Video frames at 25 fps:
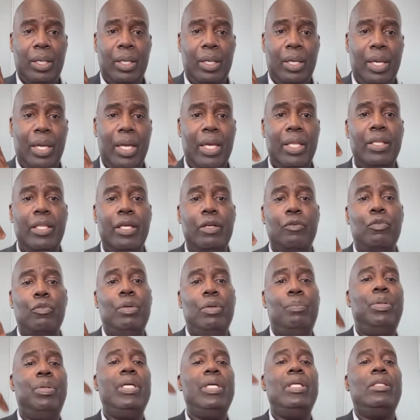and then
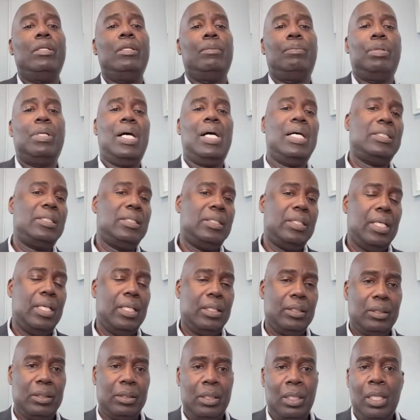repeat the
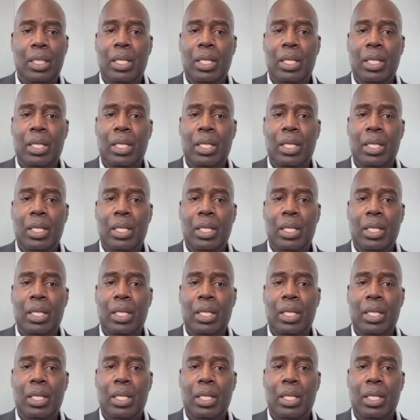process.